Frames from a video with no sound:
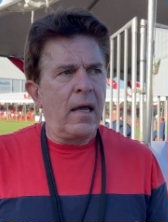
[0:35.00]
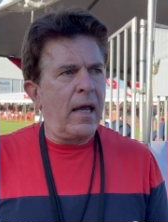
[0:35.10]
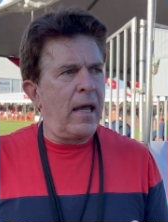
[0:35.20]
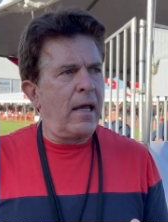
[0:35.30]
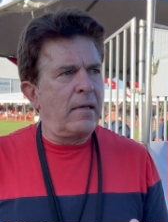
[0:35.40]

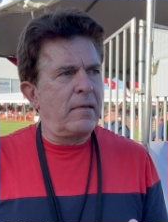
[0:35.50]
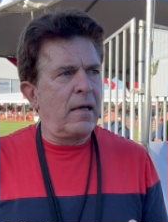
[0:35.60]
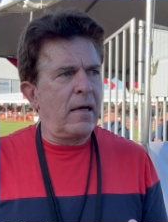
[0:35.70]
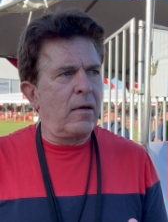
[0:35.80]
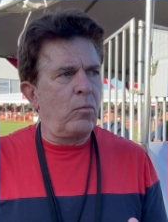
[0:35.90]
And
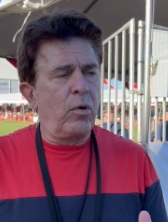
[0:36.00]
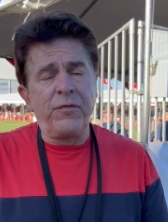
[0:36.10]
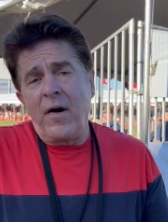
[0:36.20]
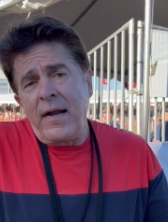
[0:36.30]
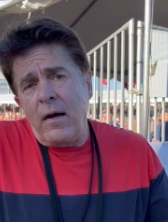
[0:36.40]
uh, we'll
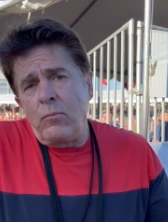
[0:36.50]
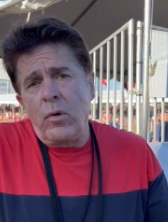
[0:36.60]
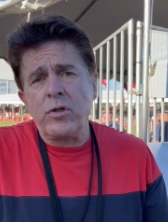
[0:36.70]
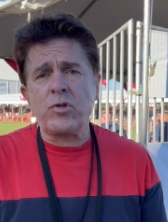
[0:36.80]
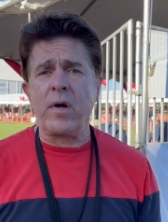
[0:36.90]
find out
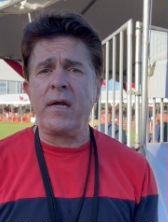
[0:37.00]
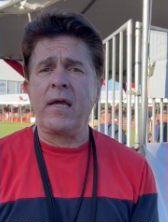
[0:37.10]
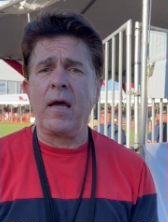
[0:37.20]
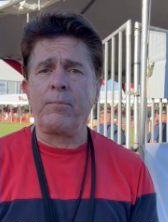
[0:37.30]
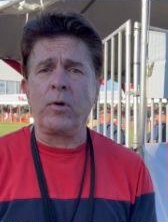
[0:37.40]
more as training
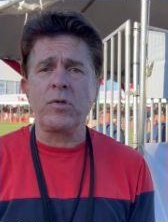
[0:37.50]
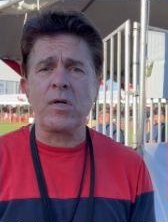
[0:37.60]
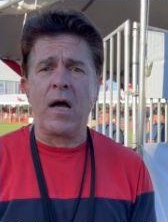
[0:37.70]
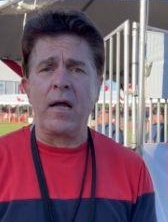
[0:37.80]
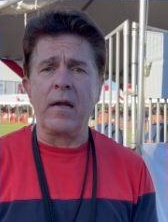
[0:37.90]
camp
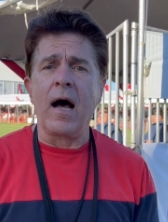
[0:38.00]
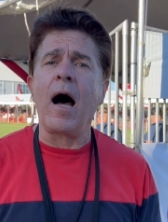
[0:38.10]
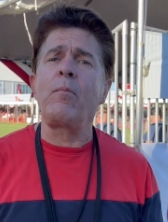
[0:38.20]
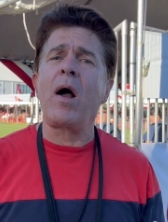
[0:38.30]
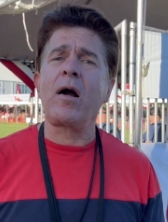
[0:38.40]
rolls on.
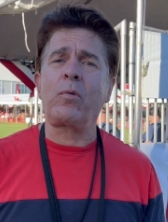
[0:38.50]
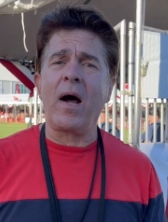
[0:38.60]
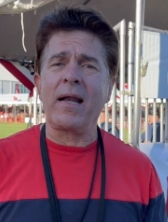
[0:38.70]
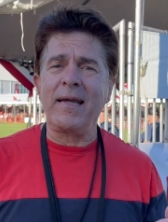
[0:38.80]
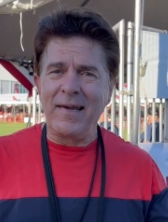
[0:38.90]
I'm Rock
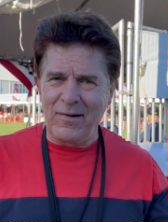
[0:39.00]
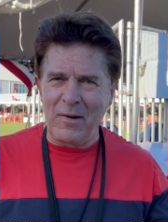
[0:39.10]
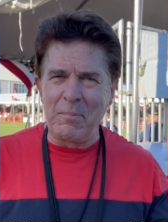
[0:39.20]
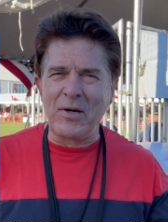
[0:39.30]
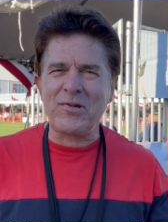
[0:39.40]
Riley
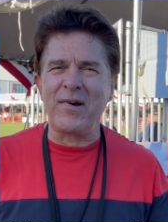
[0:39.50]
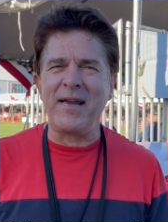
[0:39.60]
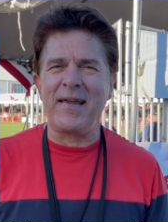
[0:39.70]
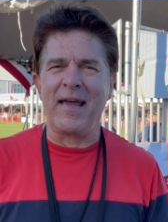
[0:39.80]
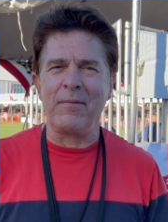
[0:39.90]
here at Bucks
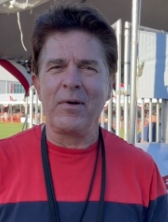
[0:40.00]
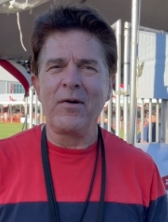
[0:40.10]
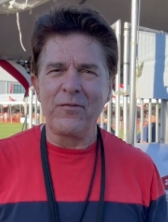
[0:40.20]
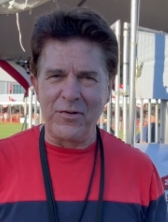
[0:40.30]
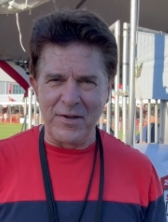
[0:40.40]
Training Camp
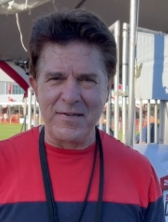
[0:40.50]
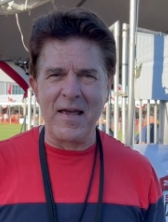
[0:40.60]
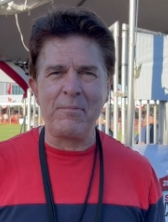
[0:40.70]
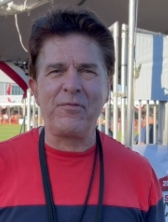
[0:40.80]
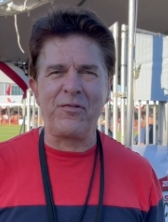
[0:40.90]
for the
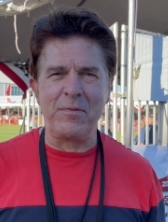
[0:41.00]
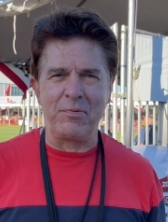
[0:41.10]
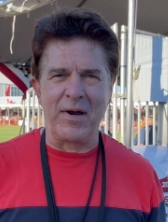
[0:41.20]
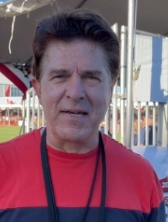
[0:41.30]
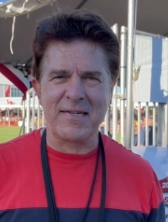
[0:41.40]
Tampa Free
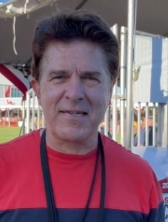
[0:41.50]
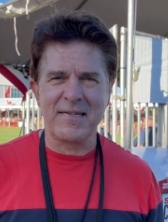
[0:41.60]
Press.